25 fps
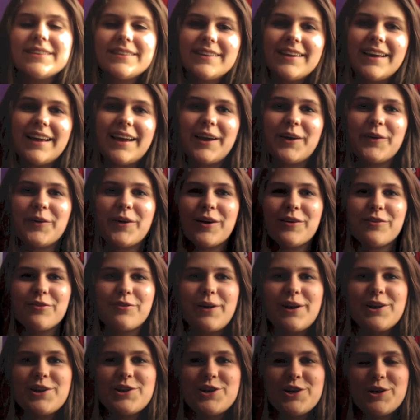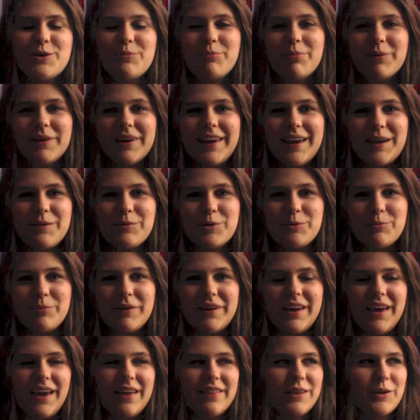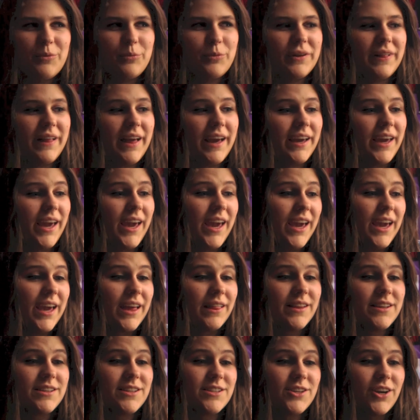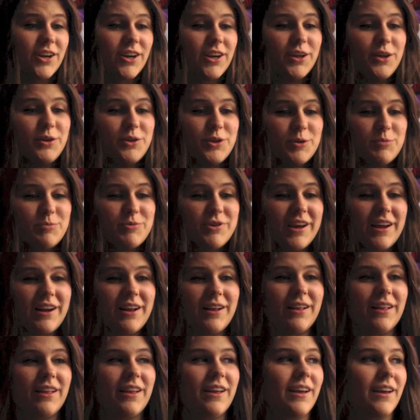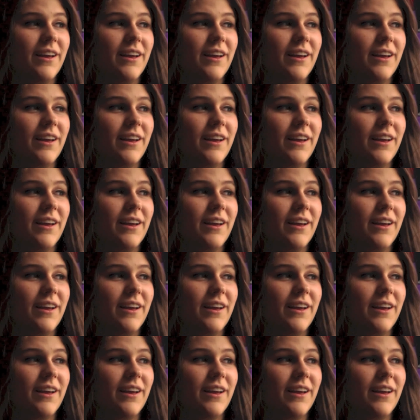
how our friendship came to be. And then we're like, hey, let's start a YouTube channel.